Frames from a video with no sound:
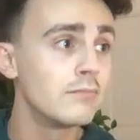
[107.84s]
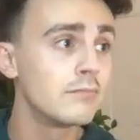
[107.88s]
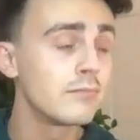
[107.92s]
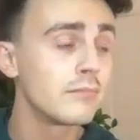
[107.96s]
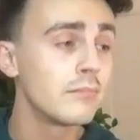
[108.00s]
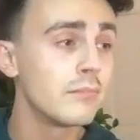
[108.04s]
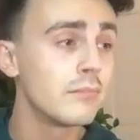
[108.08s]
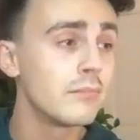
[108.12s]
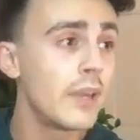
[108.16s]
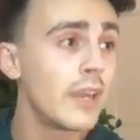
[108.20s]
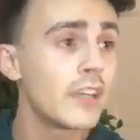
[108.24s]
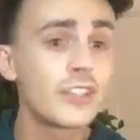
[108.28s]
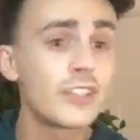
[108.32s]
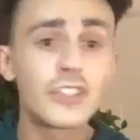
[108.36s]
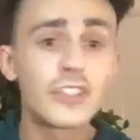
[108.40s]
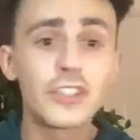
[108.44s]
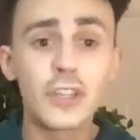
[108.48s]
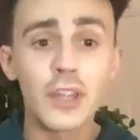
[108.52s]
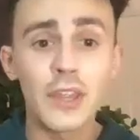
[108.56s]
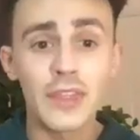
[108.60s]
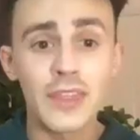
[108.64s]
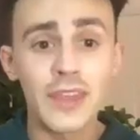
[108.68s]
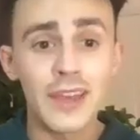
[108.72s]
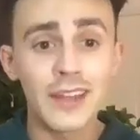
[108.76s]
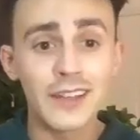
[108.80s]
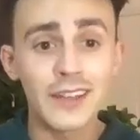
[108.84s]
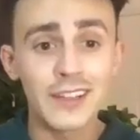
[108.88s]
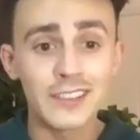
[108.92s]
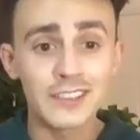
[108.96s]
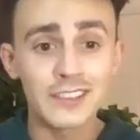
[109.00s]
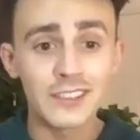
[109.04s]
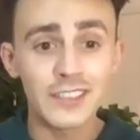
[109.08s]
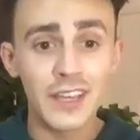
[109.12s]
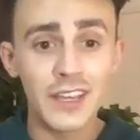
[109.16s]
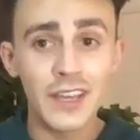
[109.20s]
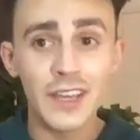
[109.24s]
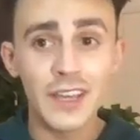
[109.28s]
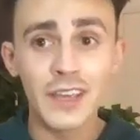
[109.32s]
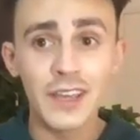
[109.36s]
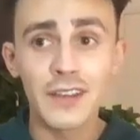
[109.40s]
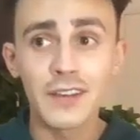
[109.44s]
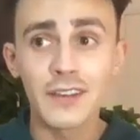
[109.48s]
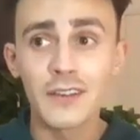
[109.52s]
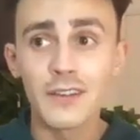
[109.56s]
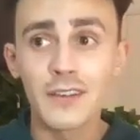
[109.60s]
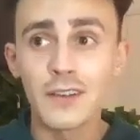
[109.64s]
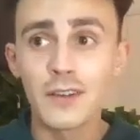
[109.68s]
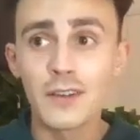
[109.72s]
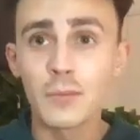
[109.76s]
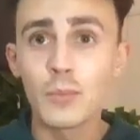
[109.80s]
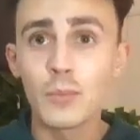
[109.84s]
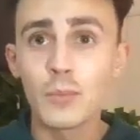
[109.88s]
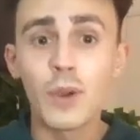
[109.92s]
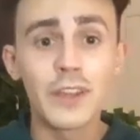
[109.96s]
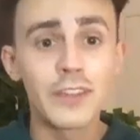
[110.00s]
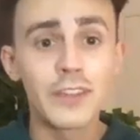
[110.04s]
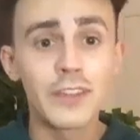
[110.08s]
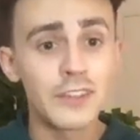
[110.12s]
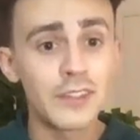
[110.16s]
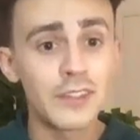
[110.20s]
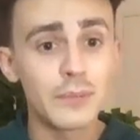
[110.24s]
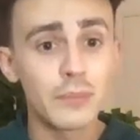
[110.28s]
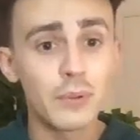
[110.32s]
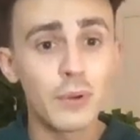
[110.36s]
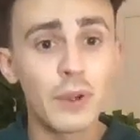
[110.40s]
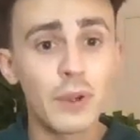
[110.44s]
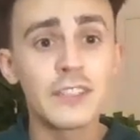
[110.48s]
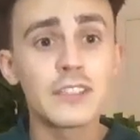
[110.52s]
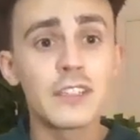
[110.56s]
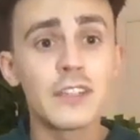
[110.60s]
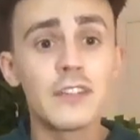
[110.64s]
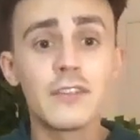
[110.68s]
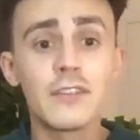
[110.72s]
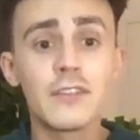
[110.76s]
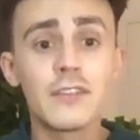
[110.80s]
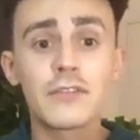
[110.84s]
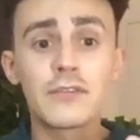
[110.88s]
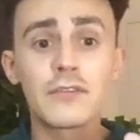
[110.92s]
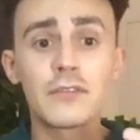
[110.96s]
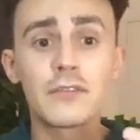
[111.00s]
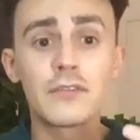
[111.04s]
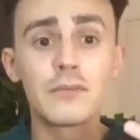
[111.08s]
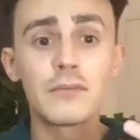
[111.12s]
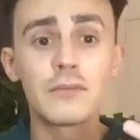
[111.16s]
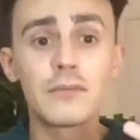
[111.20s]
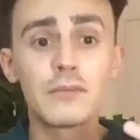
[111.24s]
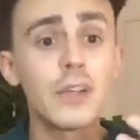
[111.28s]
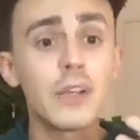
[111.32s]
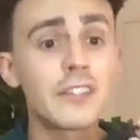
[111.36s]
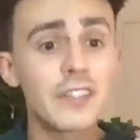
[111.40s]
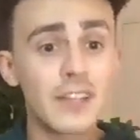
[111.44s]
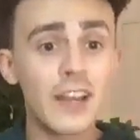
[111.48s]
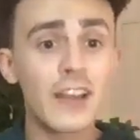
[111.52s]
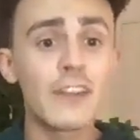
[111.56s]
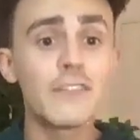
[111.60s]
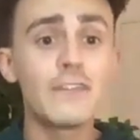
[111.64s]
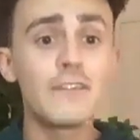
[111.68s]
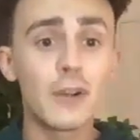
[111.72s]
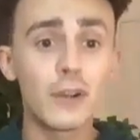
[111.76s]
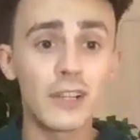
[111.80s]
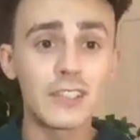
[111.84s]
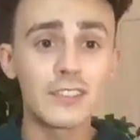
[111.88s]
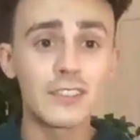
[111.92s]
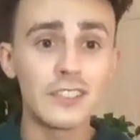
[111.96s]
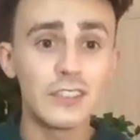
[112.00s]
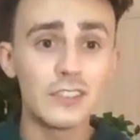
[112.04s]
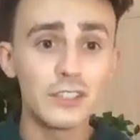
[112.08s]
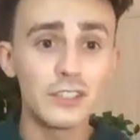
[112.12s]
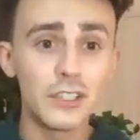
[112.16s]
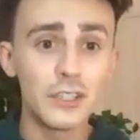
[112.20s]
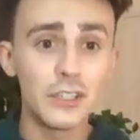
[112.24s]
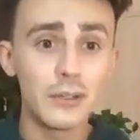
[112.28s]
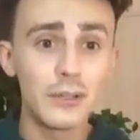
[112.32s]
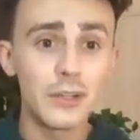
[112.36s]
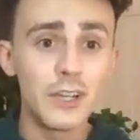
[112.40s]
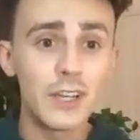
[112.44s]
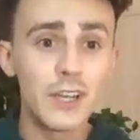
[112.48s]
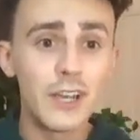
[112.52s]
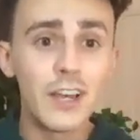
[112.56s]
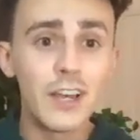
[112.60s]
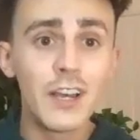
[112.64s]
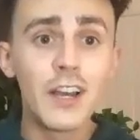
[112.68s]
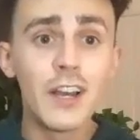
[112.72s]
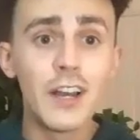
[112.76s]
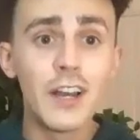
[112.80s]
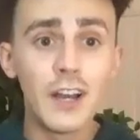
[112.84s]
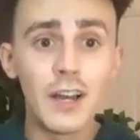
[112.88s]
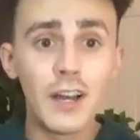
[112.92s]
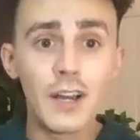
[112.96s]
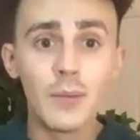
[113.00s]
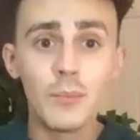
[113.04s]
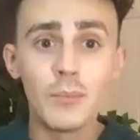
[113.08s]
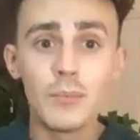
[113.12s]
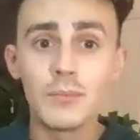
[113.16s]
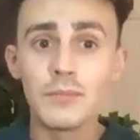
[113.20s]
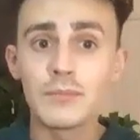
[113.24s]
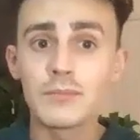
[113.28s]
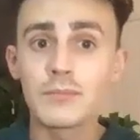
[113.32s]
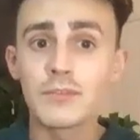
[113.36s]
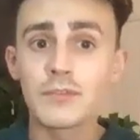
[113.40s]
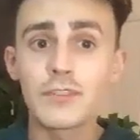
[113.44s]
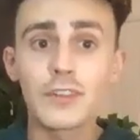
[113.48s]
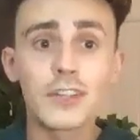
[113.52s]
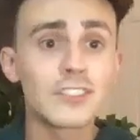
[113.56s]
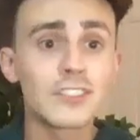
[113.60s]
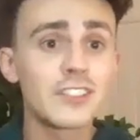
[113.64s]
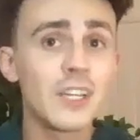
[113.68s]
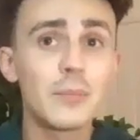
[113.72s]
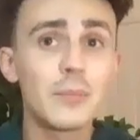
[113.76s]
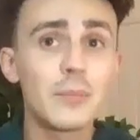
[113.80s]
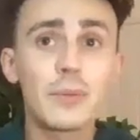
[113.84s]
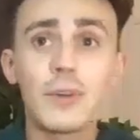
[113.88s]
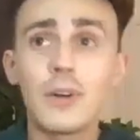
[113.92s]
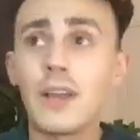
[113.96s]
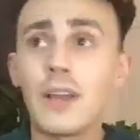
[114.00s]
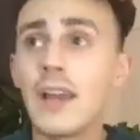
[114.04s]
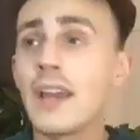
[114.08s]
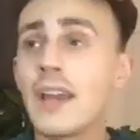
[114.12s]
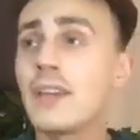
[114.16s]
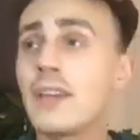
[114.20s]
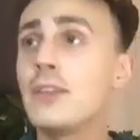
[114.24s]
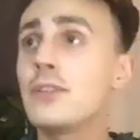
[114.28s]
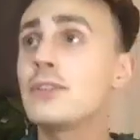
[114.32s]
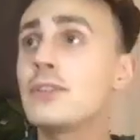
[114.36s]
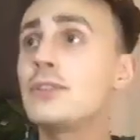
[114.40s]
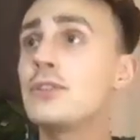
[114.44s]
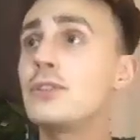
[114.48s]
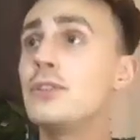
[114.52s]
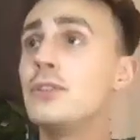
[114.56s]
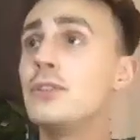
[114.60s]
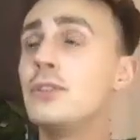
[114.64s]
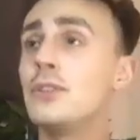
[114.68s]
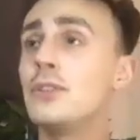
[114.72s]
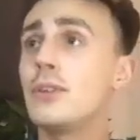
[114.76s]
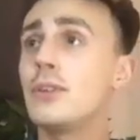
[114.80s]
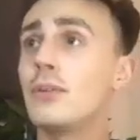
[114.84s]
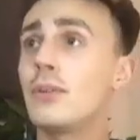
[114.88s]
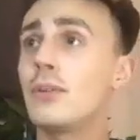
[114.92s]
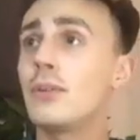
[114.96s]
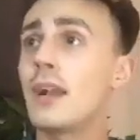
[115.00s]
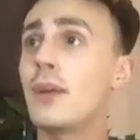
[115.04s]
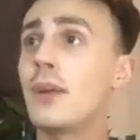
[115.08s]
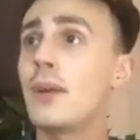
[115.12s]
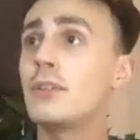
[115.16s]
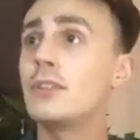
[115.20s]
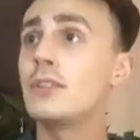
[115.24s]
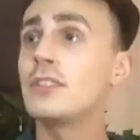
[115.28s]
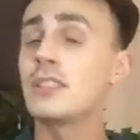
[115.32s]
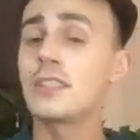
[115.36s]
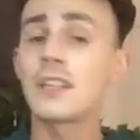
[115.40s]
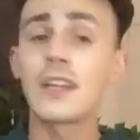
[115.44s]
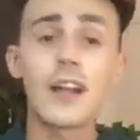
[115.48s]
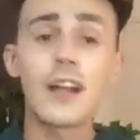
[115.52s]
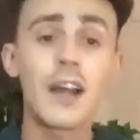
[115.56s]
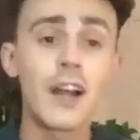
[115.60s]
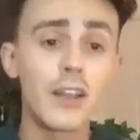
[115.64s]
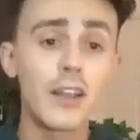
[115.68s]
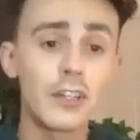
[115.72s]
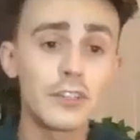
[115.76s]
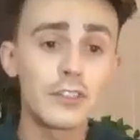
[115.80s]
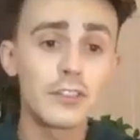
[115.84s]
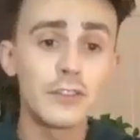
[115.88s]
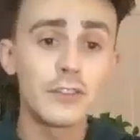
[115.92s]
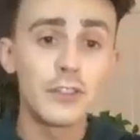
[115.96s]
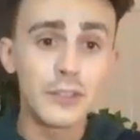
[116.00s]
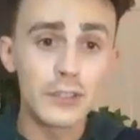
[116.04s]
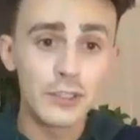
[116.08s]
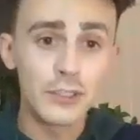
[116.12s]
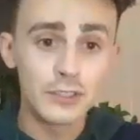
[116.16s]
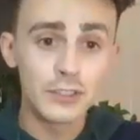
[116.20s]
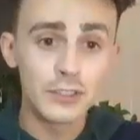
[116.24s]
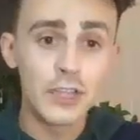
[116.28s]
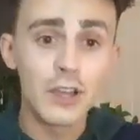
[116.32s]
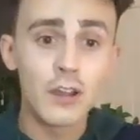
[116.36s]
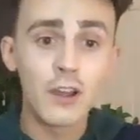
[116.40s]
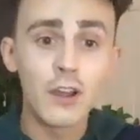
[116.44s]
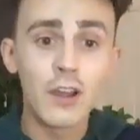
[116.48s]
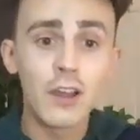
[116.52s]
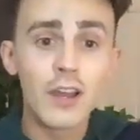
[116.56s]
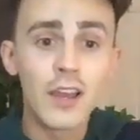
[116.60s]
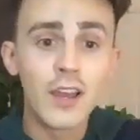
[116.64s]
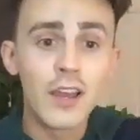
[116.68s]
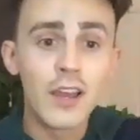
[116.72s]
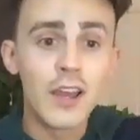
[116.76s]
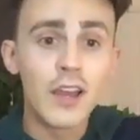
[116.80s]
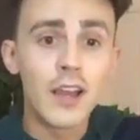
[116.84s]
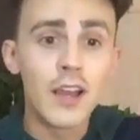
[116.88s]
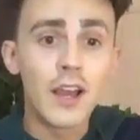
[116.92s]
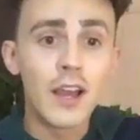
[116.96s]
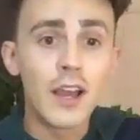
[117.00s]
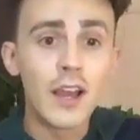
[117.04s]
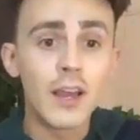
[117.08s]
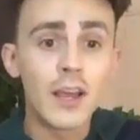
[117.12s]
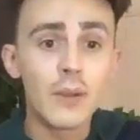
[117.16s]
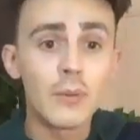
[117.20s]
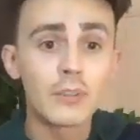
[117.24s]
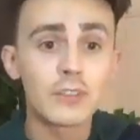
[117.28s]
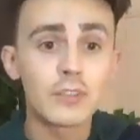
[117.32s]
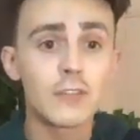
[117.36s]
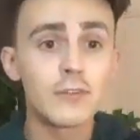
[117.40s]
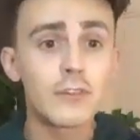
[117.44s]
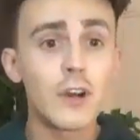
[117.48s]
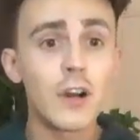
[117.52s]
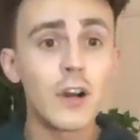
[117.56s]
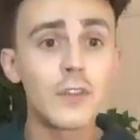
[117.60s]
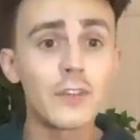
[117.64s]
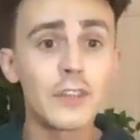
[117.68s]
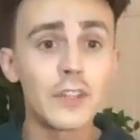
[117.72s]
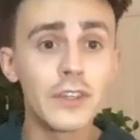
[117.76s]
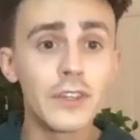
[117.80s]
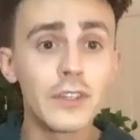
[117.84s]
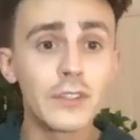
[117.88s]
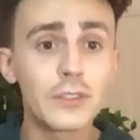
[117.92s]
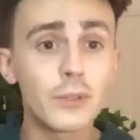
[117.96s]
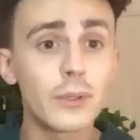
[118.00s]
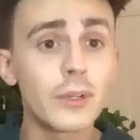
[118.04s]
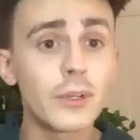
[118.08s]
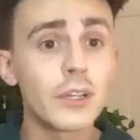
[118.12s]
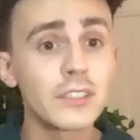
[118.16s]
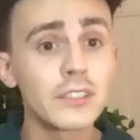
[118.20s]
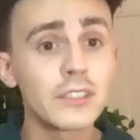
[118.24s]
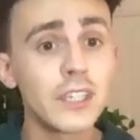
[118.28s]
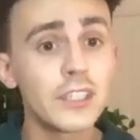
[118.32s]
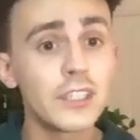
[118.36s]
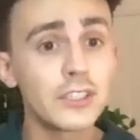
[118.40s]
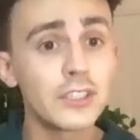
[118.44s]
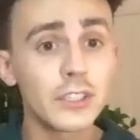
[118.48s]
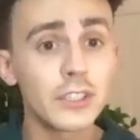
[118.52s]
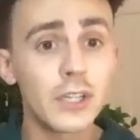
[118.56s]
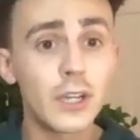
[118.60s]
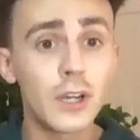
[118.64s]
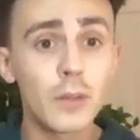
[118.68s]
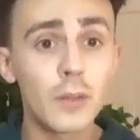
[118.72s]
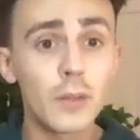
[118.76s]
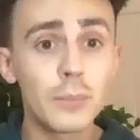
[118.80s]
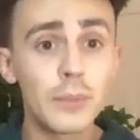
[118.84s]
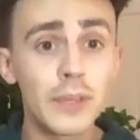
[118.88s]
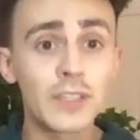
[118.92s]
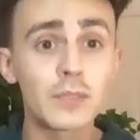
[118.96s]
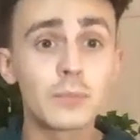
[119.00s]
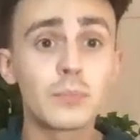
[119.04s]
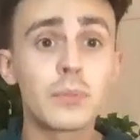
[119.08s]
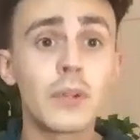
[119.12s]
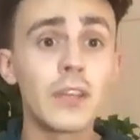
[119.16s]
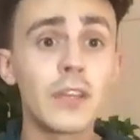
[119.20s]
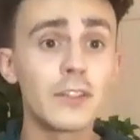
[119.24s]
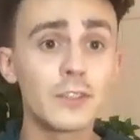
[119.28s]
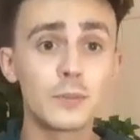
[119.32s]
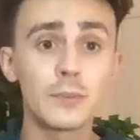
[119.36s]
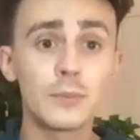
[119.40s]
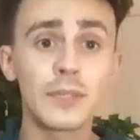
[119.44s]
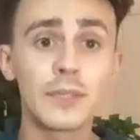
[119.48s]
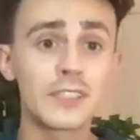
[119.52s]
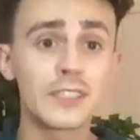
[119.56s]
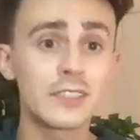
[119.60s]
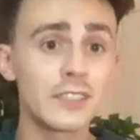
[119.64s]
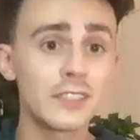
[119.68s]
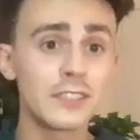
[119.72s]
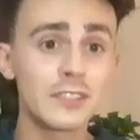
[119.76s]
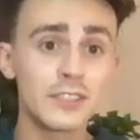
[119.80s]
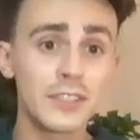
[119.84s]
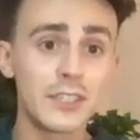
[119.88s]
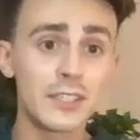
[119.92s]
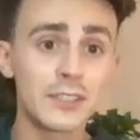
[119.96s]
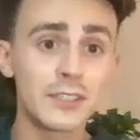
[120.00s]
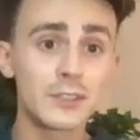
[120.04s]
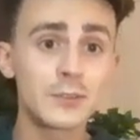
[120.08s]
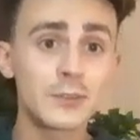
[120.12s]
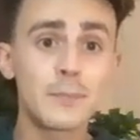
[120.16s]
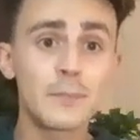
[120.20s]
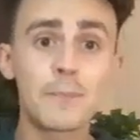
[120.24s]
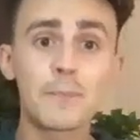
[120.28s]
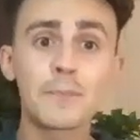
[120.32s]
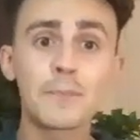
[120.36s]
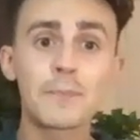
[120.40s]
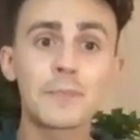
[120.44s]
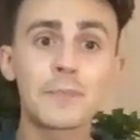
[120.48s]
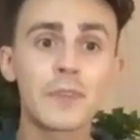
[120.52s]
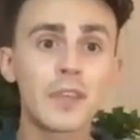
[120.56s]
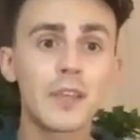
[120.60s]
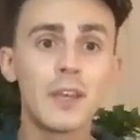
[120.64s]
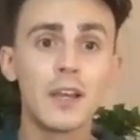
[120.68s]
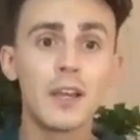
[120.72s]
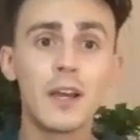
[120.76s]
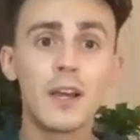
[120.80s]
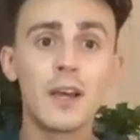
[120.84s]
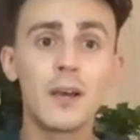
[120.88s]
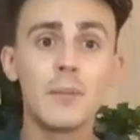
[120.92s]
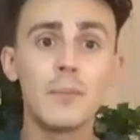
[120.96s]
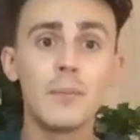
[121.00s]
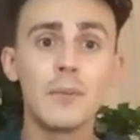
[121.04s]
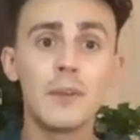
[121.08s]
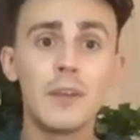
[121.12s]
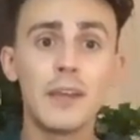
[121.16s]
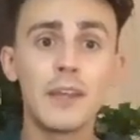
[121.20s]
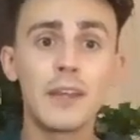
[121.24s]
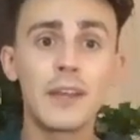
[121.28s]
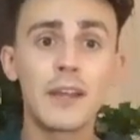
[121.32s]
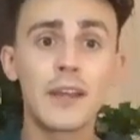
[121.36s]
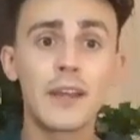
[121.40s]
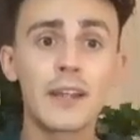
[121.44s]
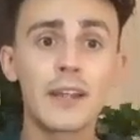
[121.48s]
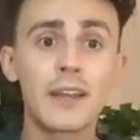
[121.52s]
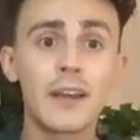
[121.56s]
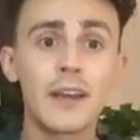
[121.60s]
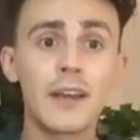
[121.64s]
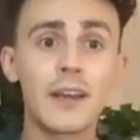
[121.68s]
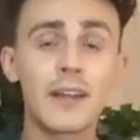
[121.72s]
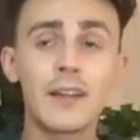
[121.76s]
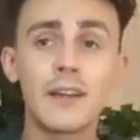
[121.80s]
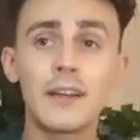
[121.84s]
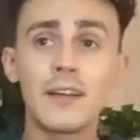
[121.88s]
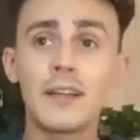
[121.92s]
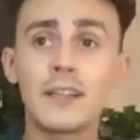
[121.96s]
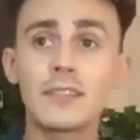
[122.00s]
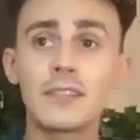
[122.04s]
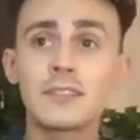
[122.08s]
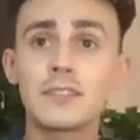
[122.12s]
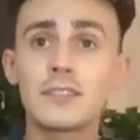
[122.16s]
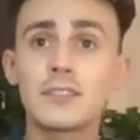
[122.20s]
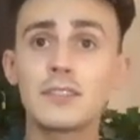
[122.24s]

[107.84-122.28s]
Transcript: make sure that that is a point that I focus into. For example, I used to when I was in college a few years ago, I was involved in this organization called Big Brothers Big Sisters, and I got us